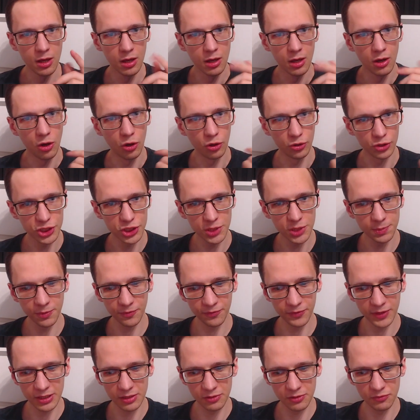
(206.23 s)
On top of
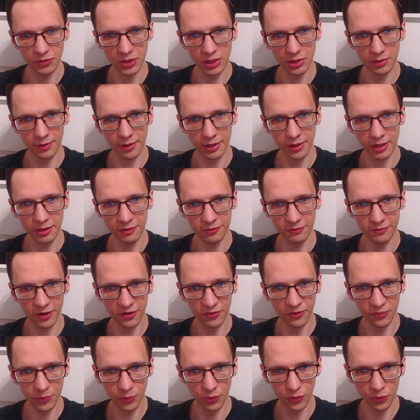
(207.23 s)
getting rid of the e5
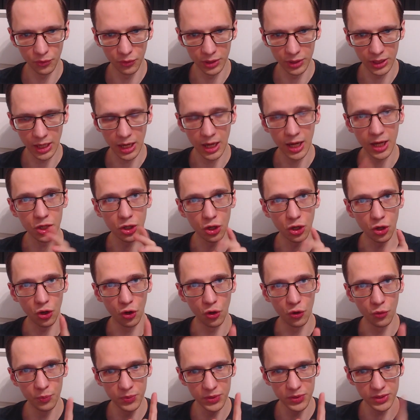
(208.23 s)
pawn, I
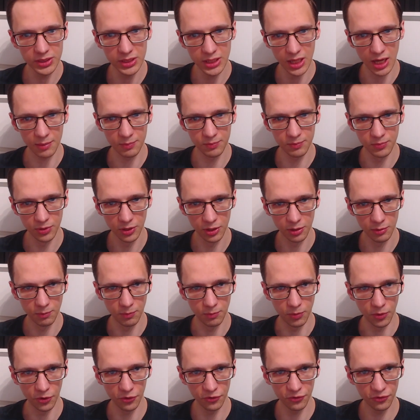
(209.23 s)
opened up
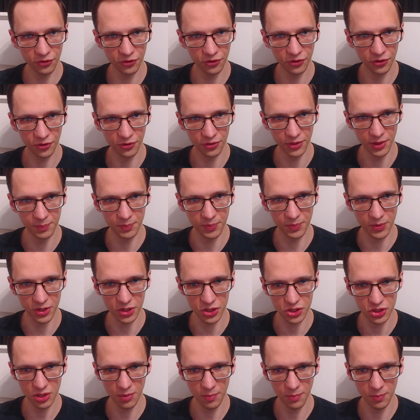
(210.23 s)
both the
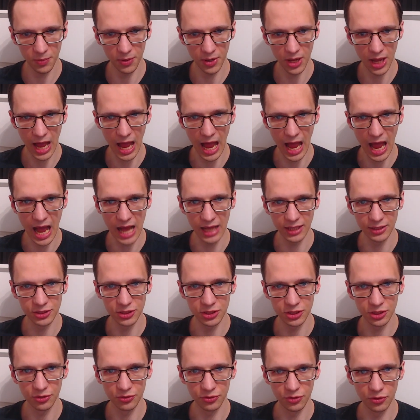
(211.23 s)
bishop and
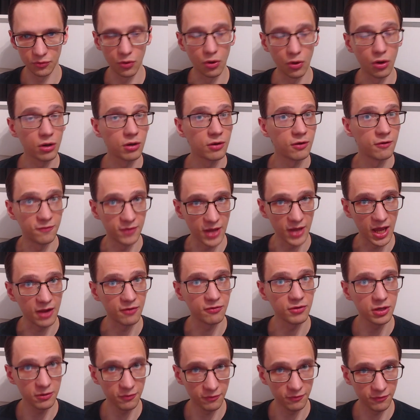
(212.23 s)
the rook
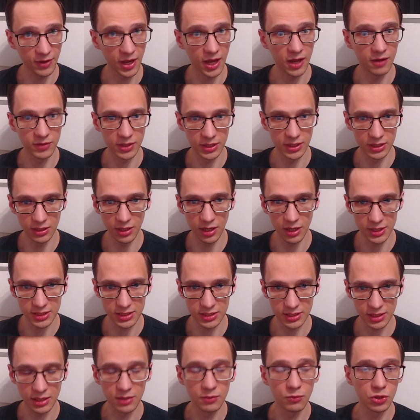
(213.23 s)
very, very
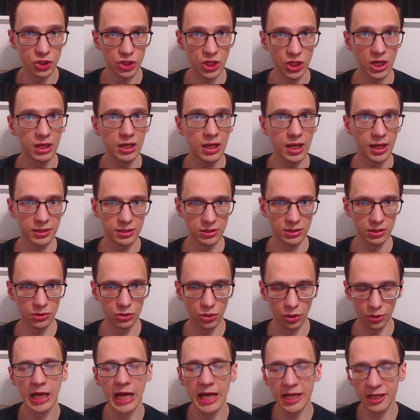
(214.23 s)
nicely, which I liked a
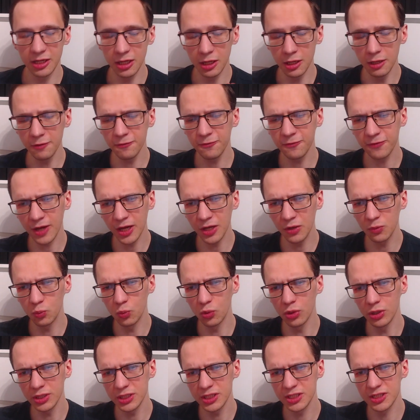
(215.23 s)
lot. And if I
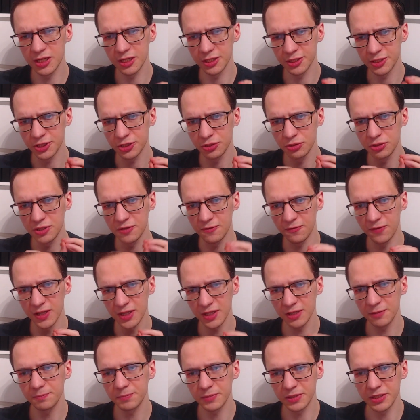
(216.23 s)
wanted to
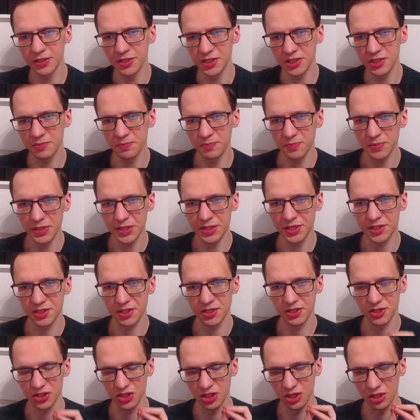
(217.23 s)
develop these
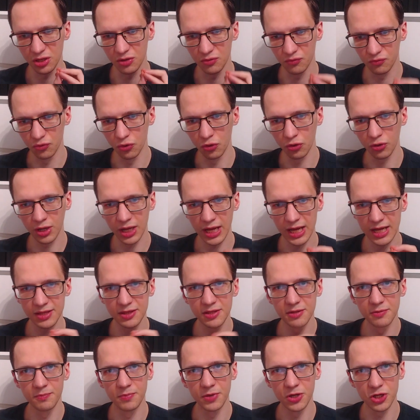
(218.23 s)
pieces, the rook and the
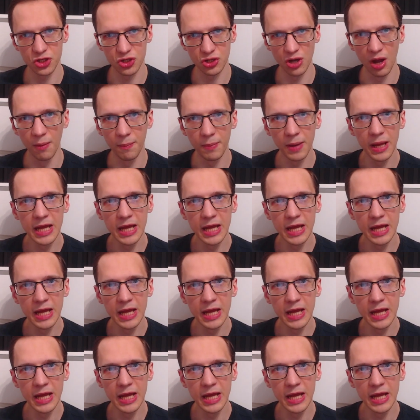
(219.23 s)
bishop,